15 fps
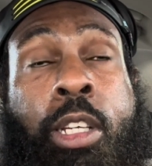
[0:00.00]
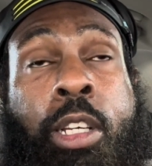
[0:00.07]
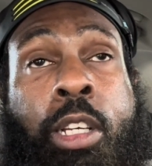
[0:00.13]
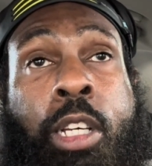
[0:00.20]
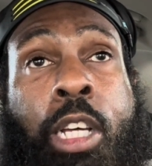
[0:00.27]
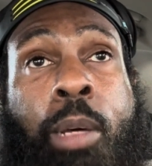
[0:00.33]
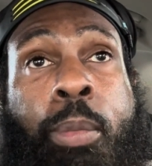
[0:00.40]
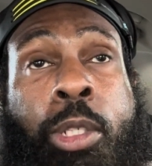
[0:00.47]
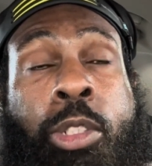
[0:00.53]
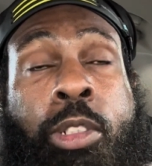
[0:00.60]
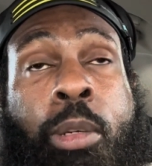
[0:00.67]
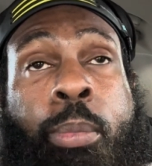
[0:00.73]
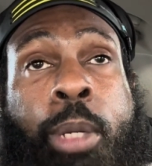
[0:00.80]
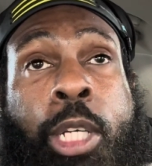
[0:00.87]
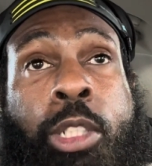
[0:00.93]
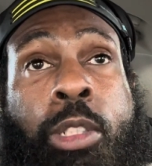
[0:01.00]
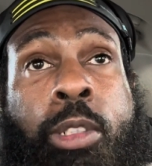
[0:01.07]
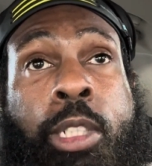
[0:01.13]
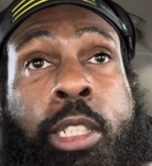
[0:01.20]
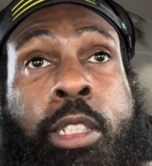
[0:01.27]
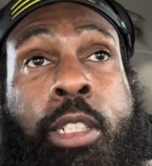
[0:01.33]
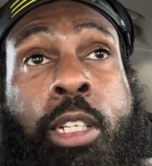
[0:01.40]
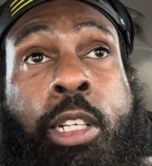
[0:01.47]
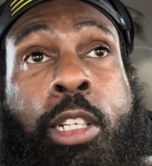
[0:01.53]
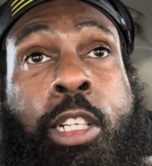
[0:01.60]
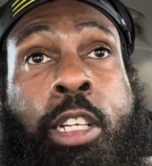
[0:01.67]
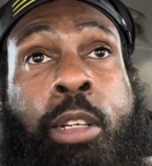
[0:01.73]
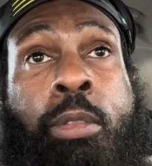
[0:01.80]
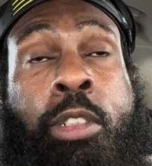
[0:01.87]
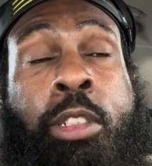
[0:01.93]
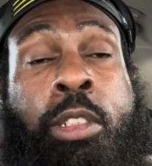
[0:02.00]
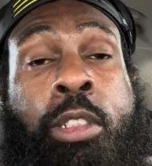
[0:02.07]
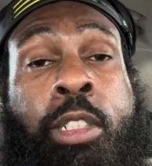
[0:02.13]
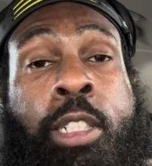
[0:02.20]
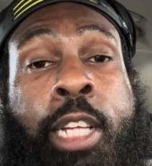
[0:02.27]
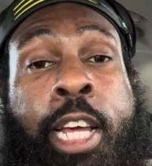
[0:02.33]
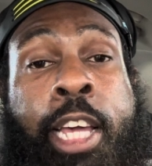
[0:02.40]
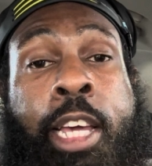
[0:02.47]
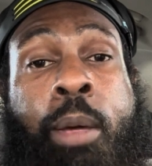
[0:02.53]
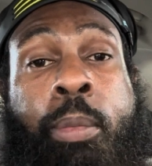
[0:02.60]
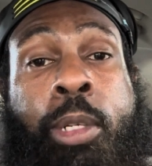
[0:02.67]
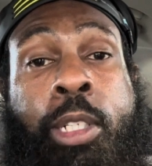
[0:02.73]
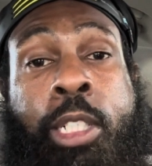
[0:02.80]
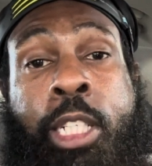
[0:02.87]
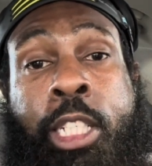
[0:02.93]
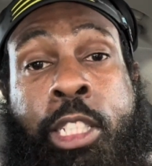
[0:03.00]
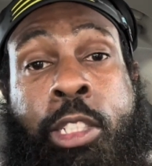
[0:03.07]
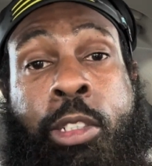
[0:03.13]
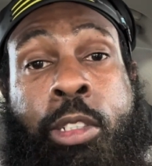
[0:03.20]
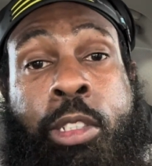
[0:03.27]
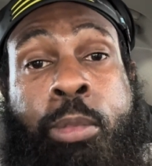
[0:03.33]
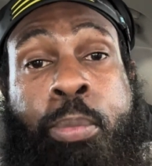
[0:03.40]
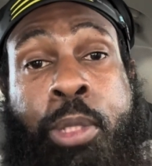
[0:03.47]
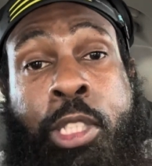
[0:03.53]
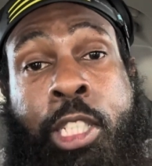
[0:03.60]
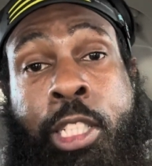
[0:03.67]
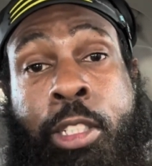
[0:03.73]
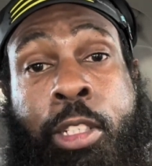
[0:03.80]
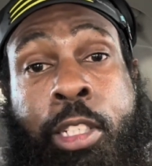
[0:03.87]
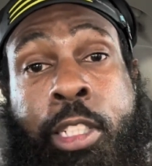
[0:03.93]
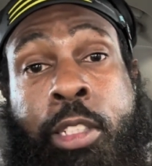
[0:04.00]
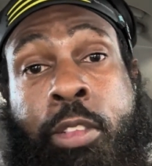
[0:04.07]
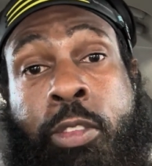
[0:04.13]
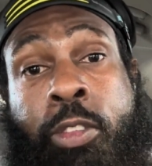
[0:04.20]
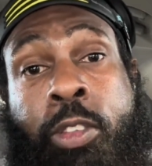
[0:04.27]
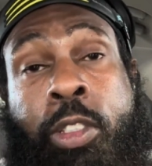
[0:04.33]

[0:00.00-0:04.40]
But you can measure it, the diameter in your particular lift.